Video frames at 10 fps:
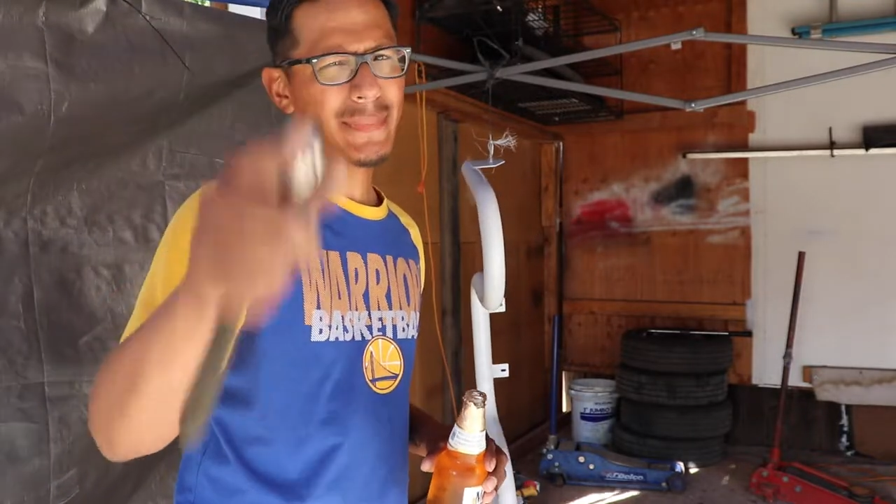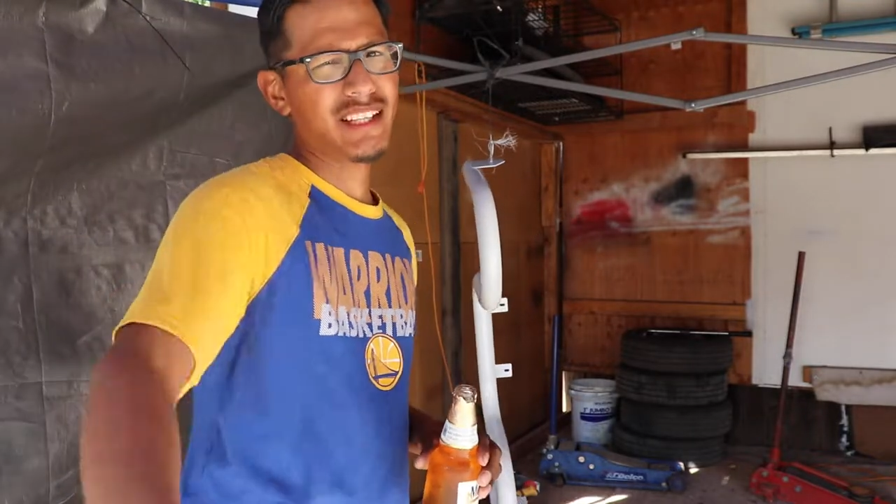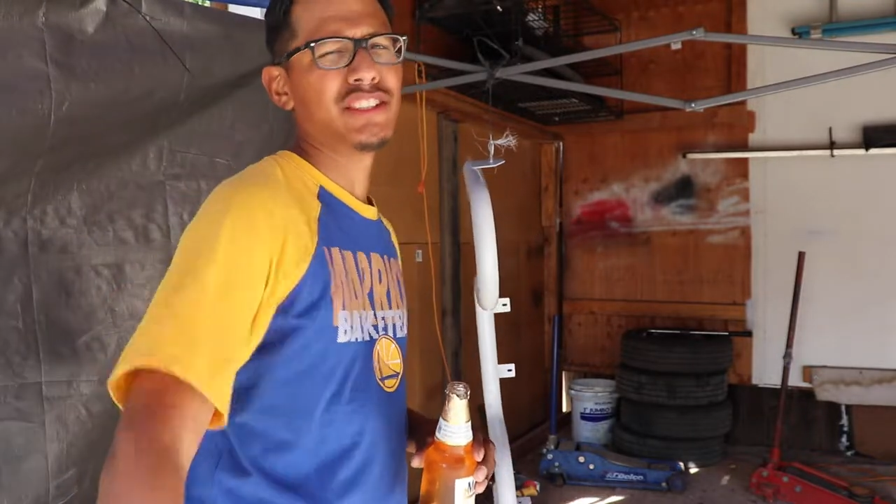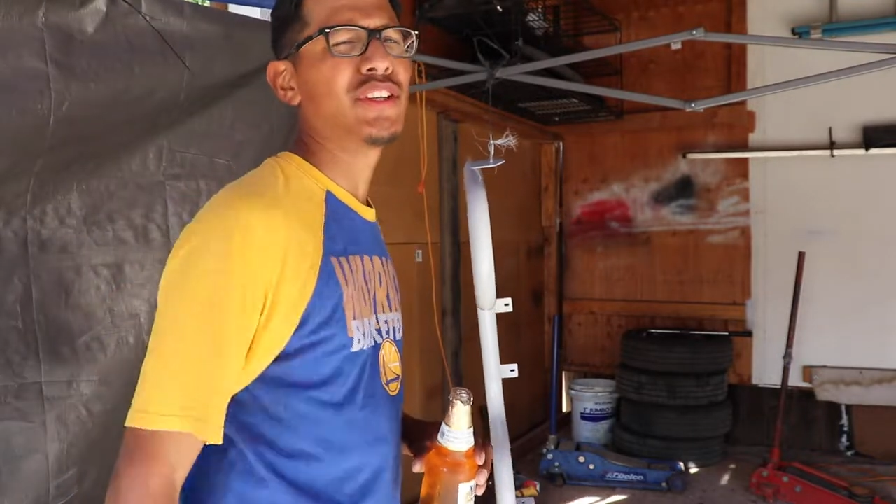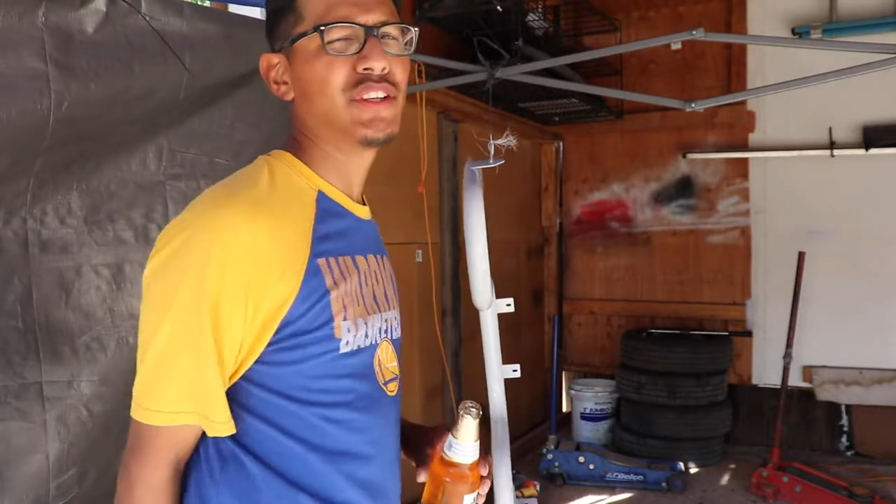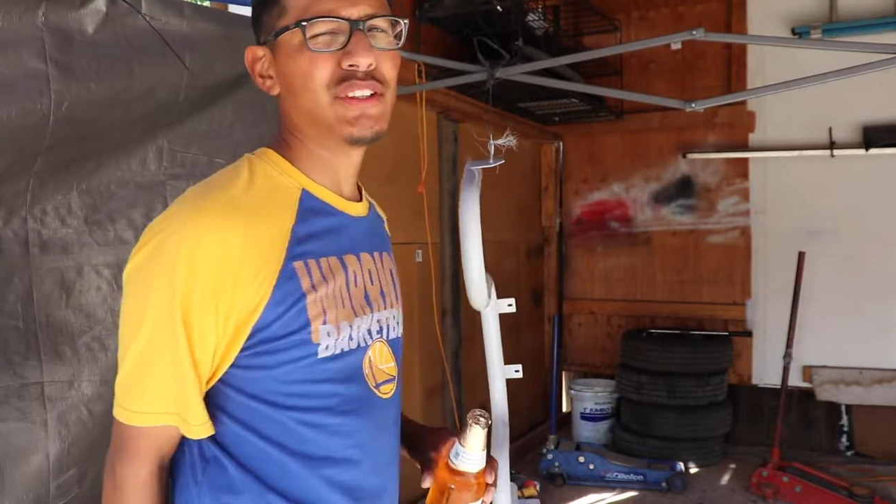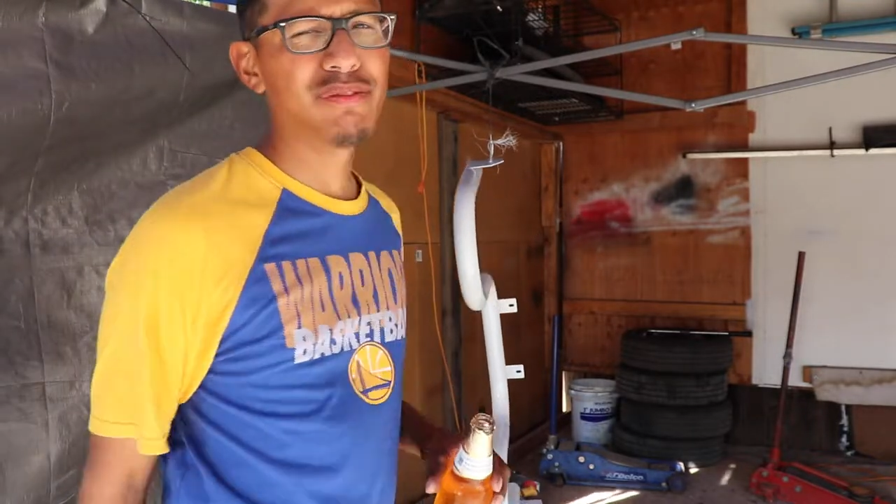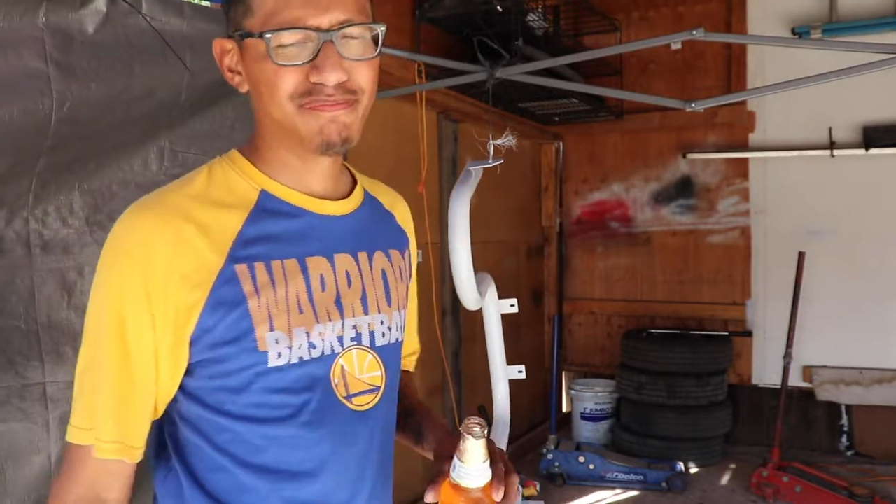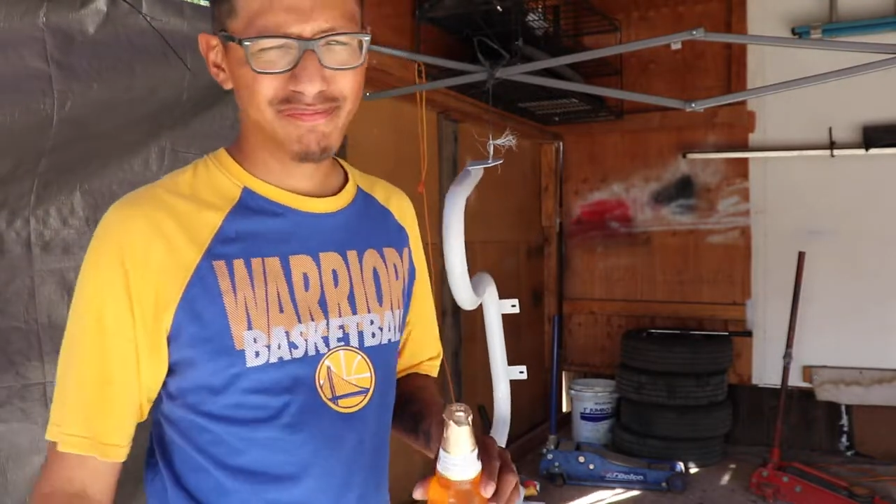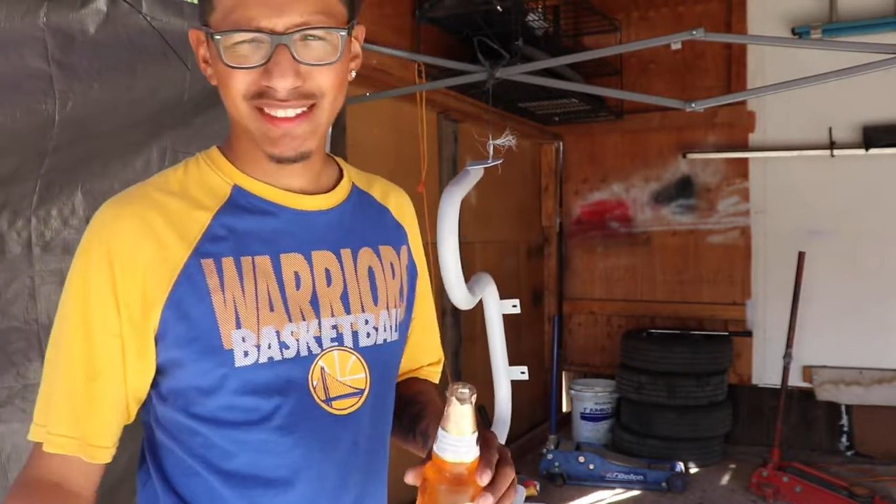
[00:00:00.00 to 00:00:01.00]
and I'll show
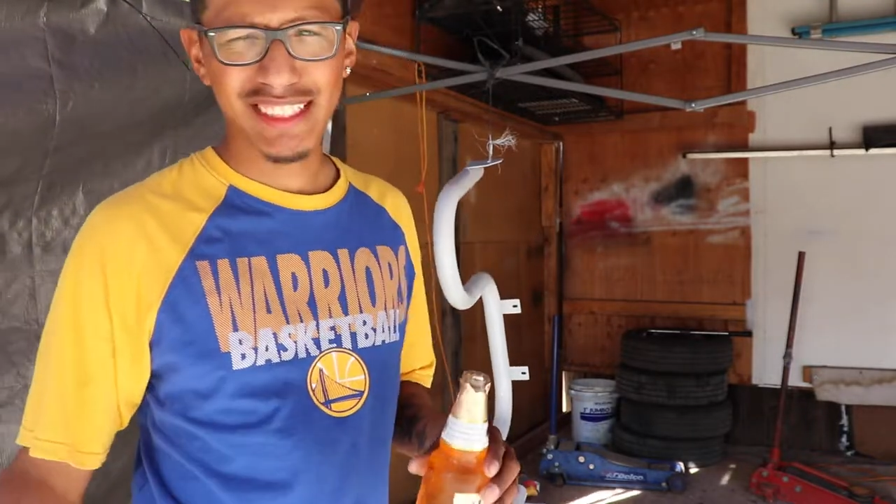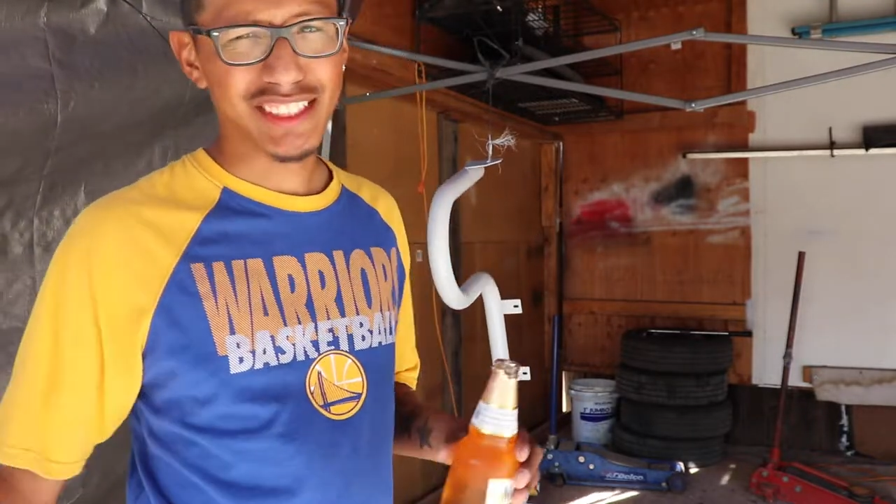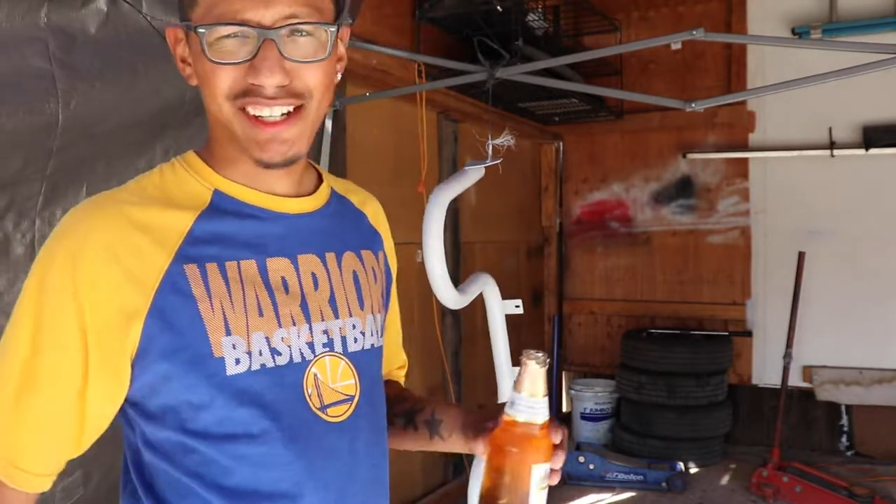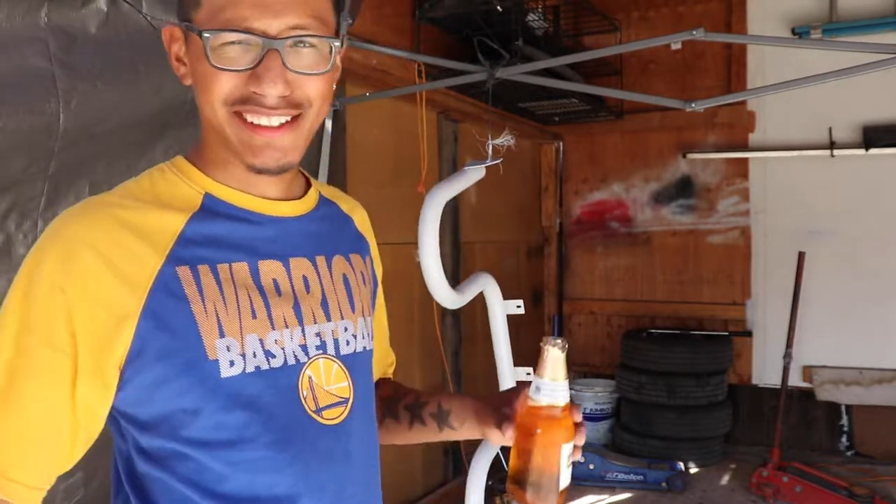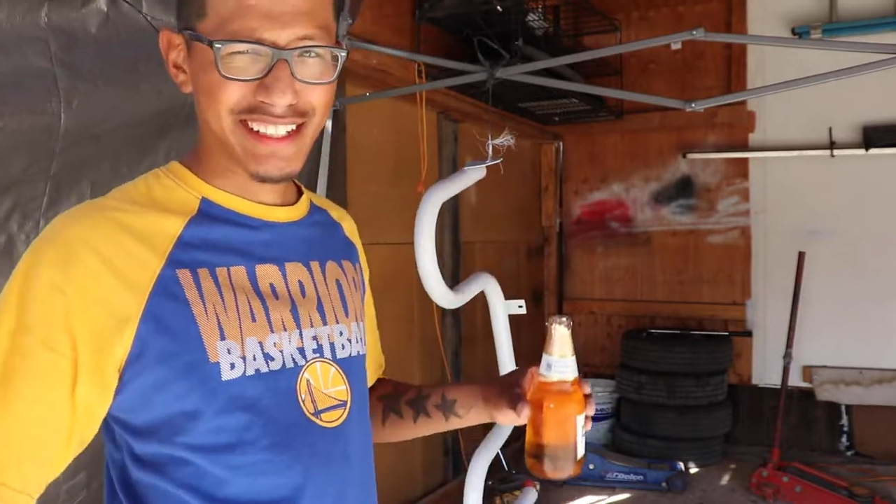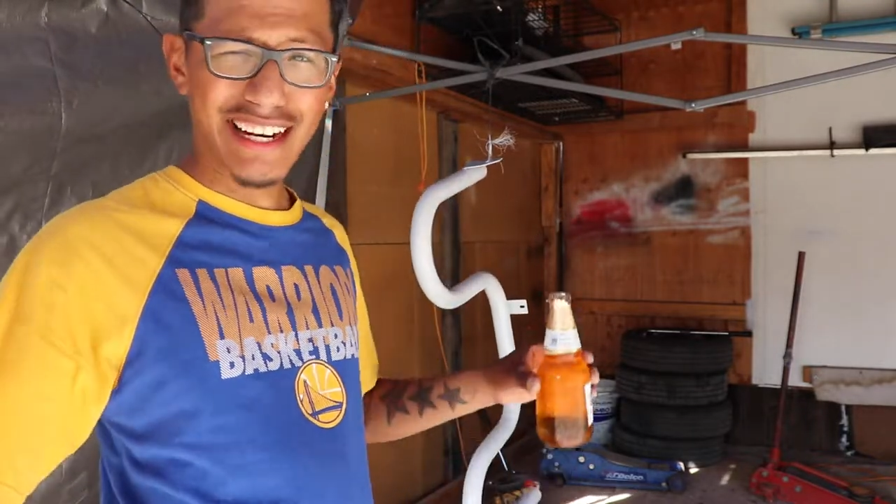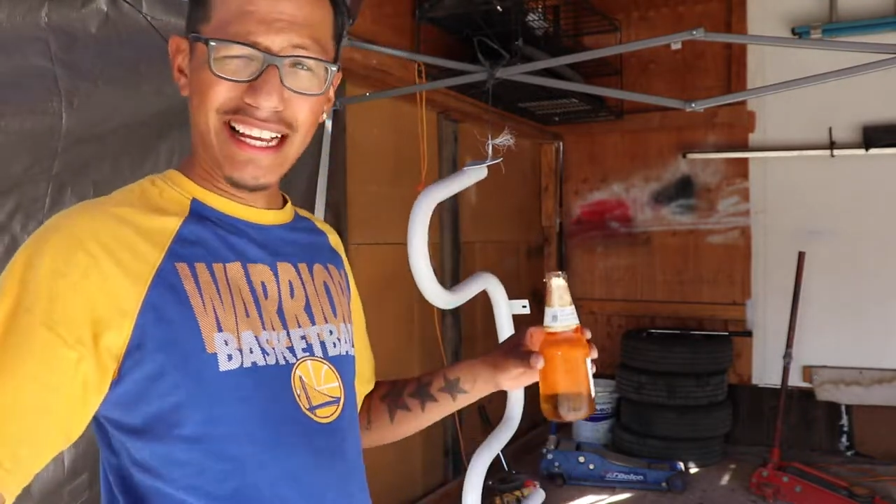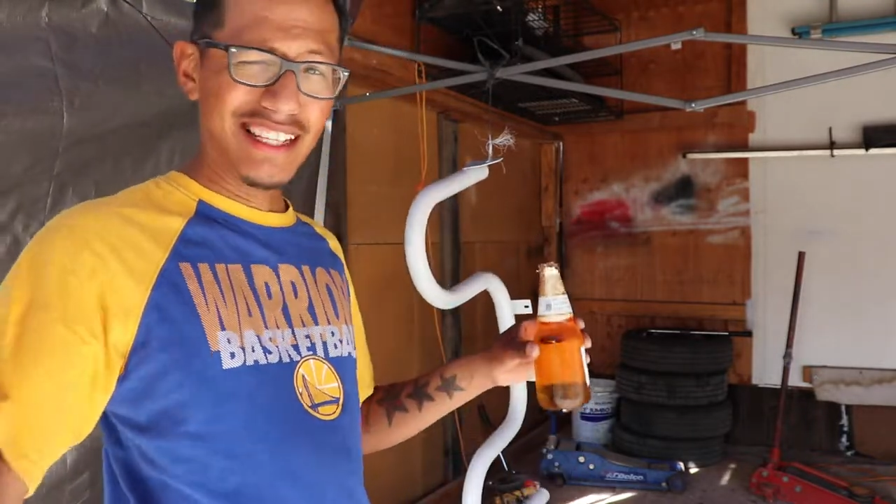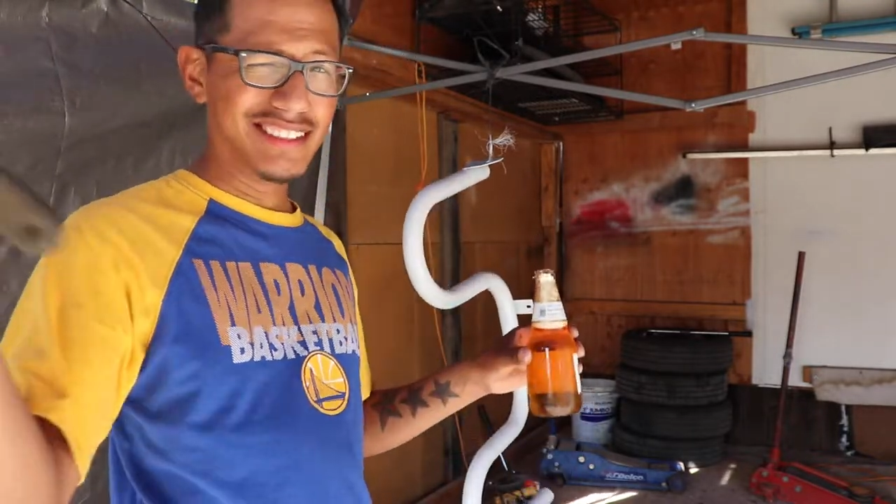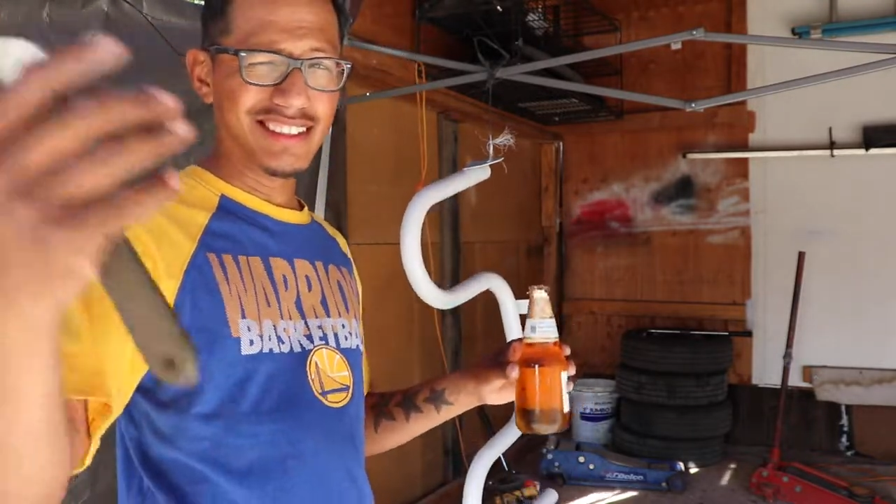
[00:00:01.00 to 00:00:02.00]
you installing it, I guess,